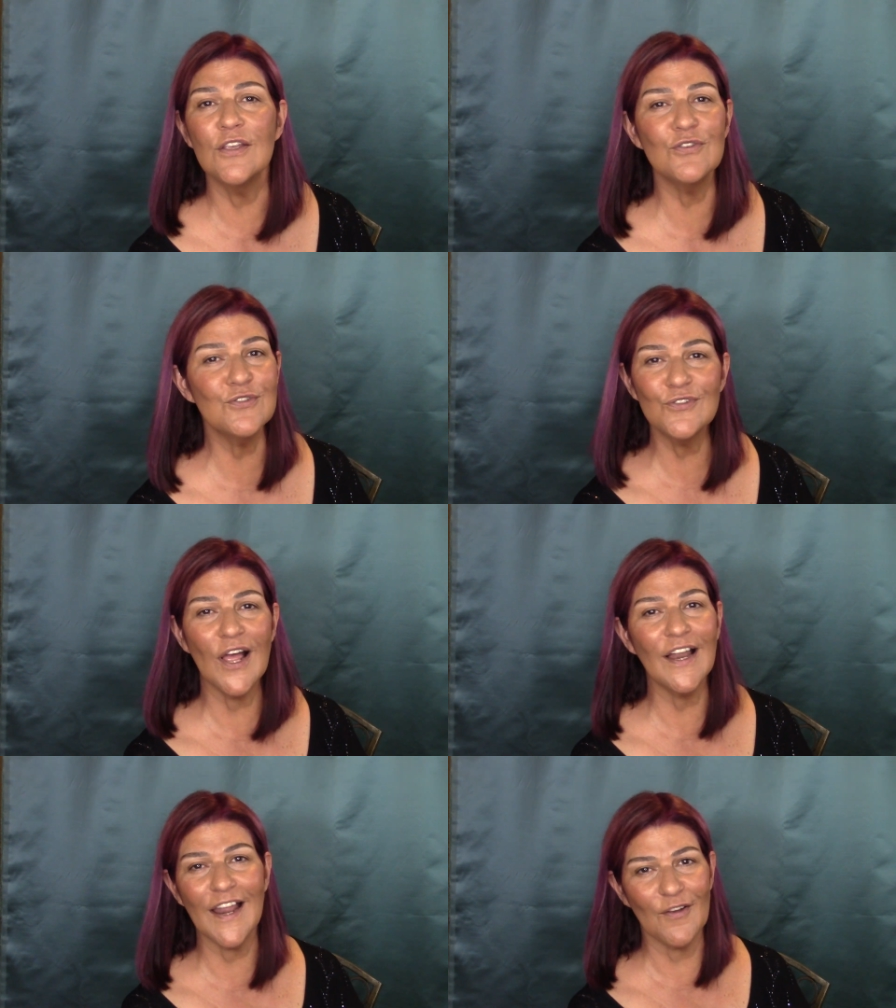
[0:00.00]
you do
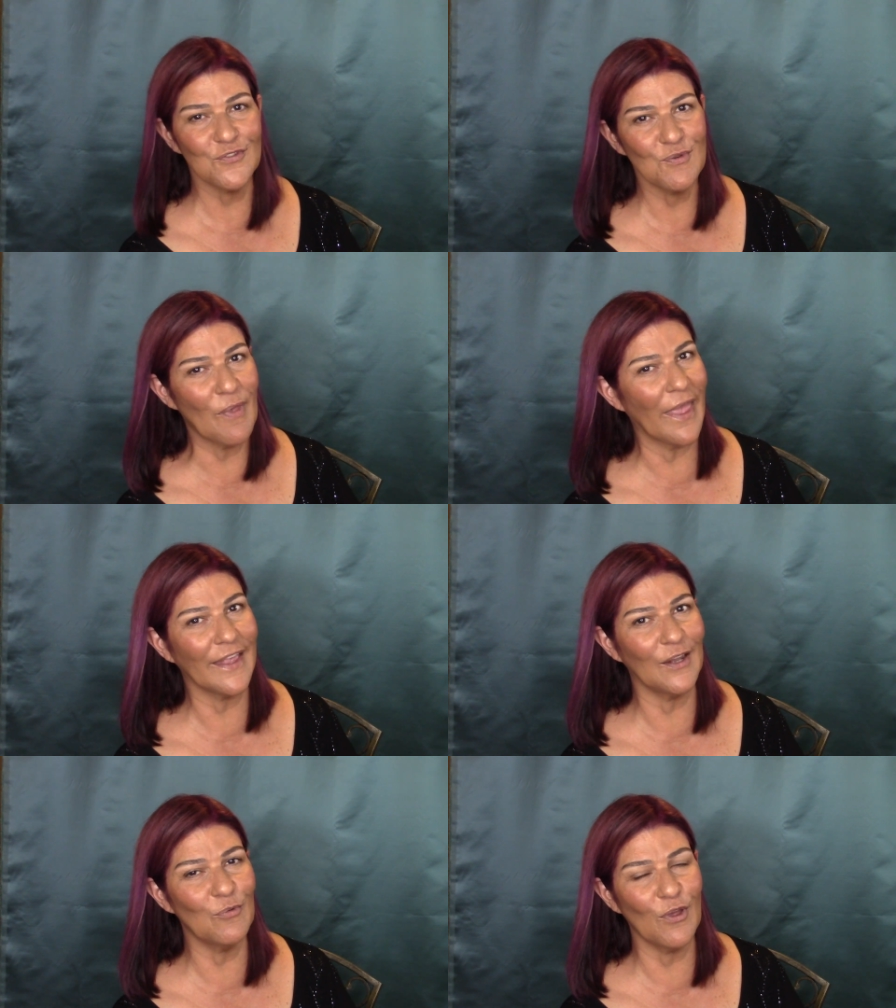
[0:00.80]
not have to
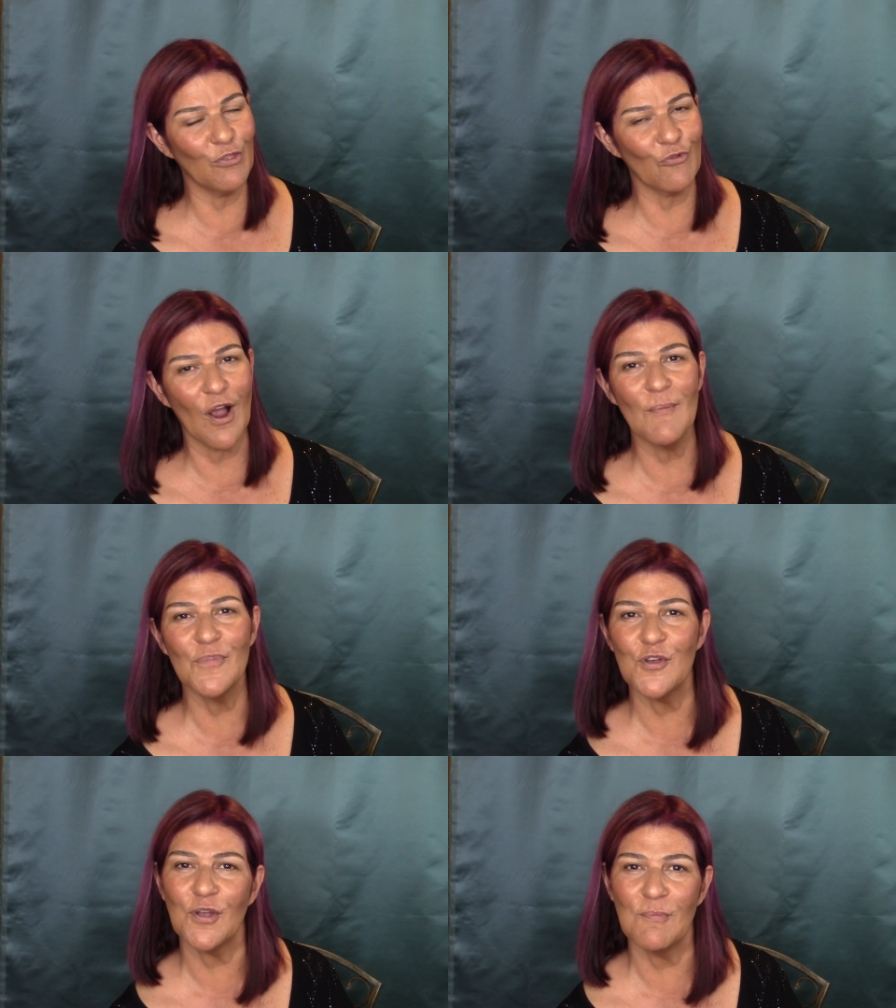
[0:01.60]
make it with rum.
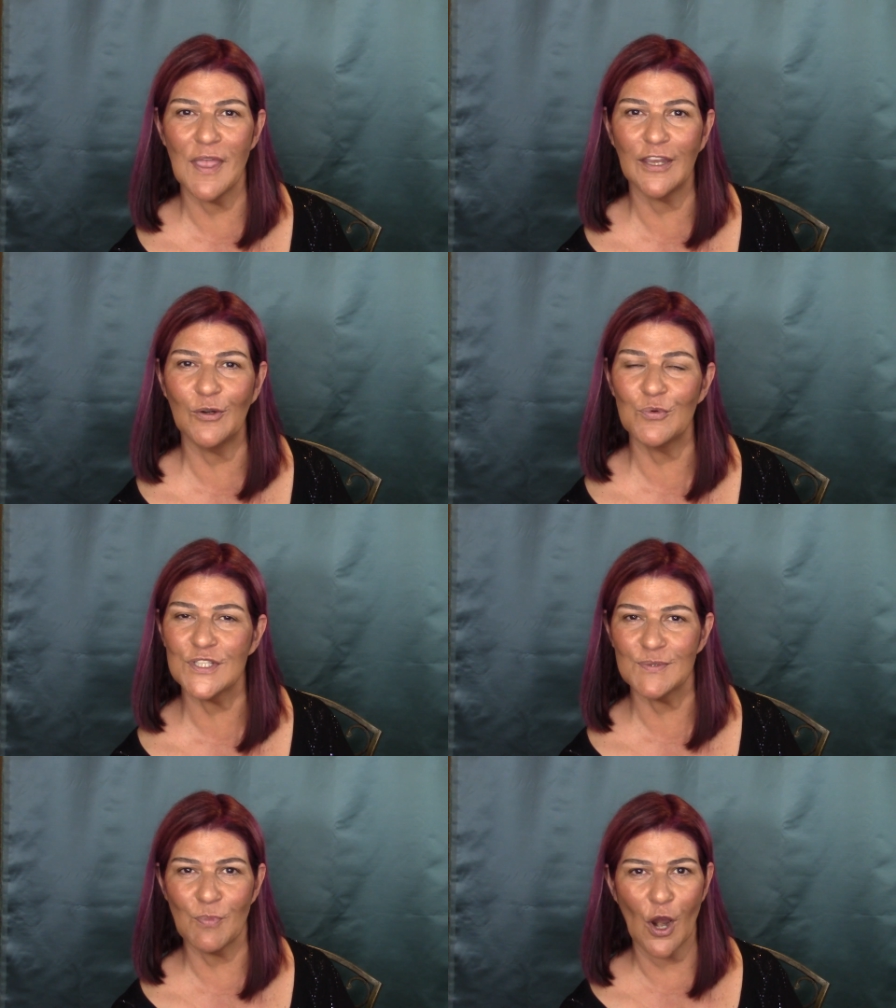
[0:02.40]
You can make it
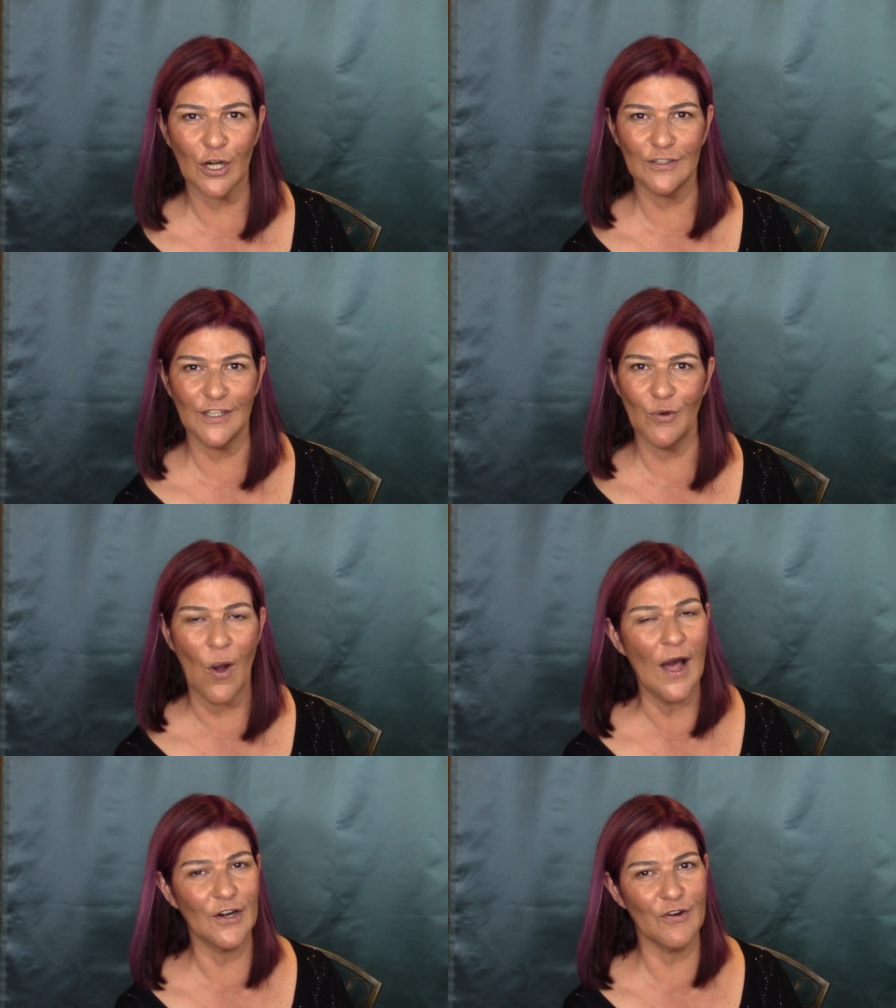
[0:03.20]
with sparkling
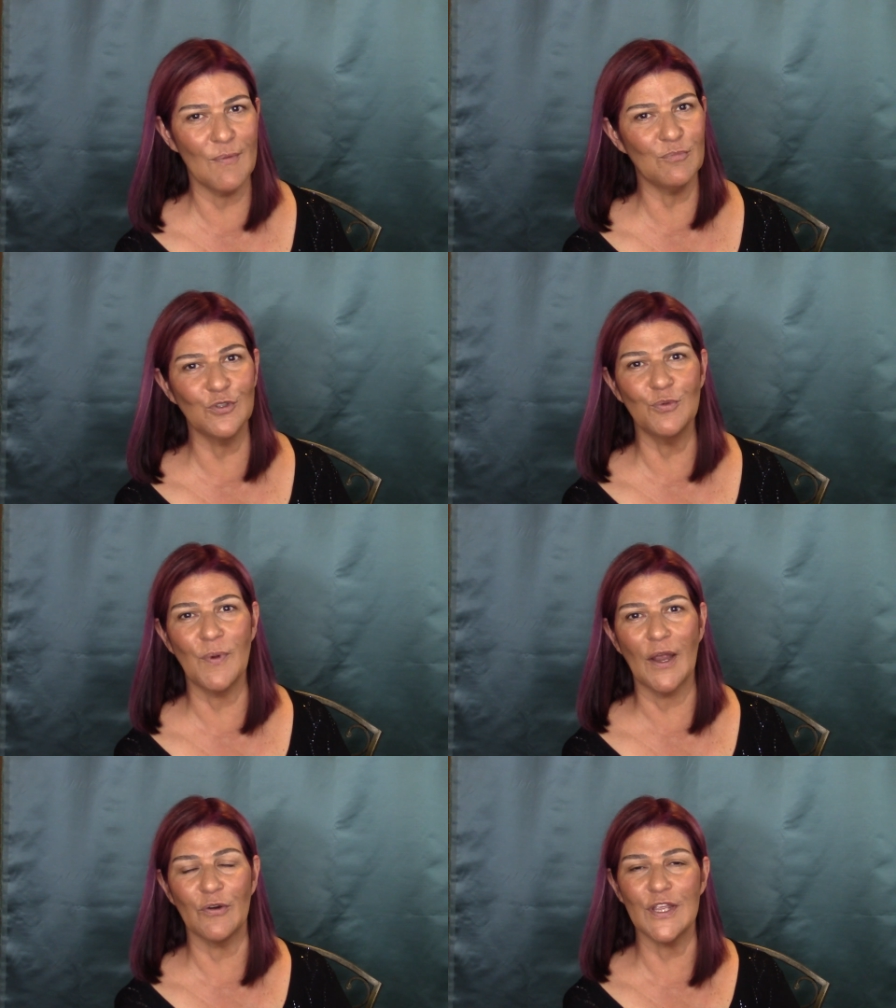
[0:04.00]
water and
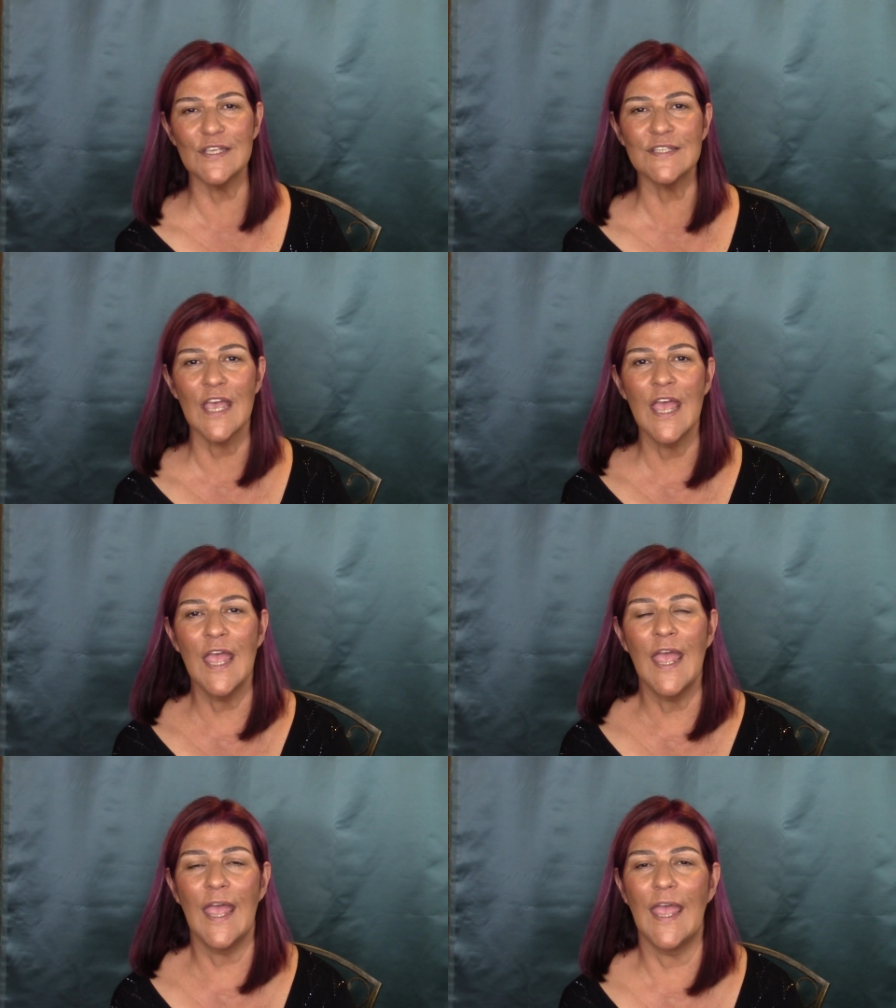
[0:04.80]
blueberries
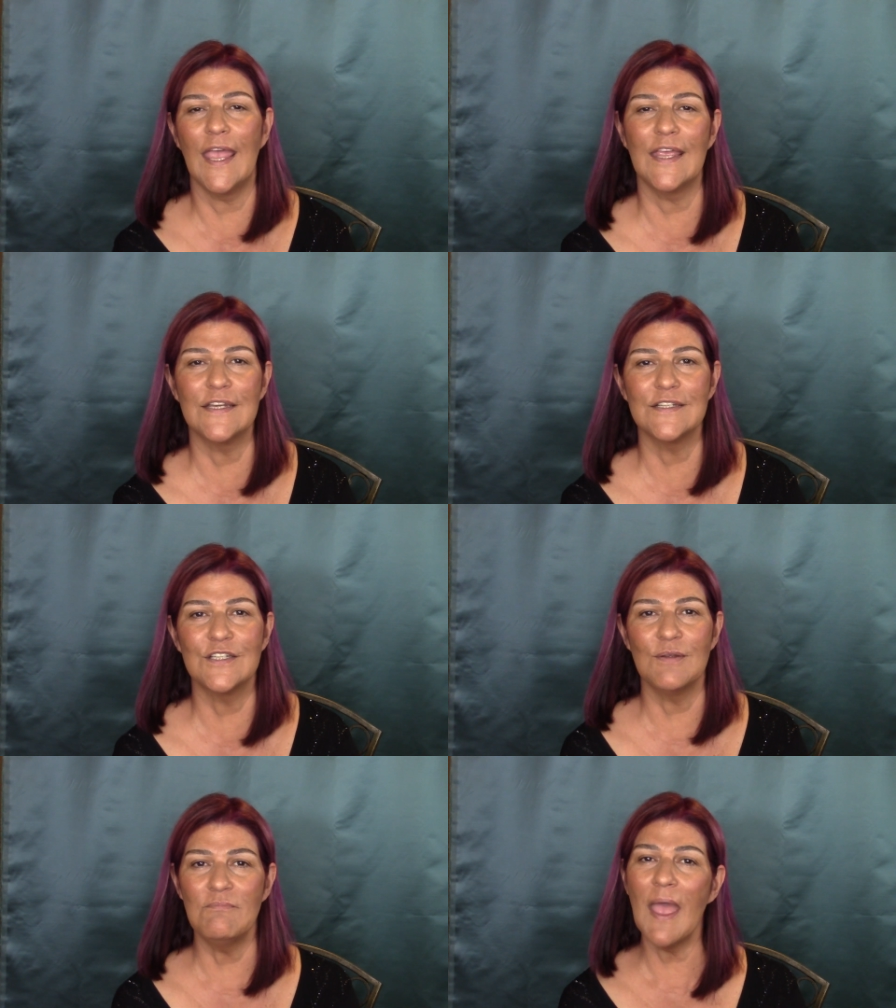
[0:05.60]

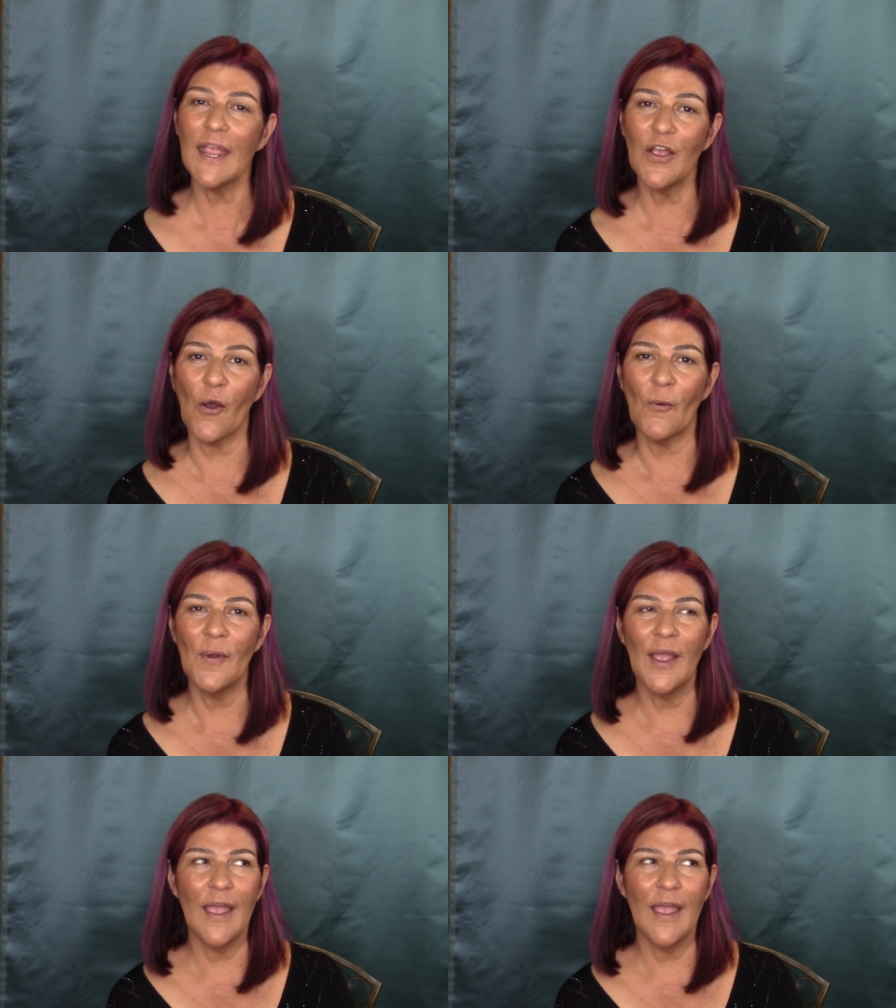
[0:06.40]
and mango.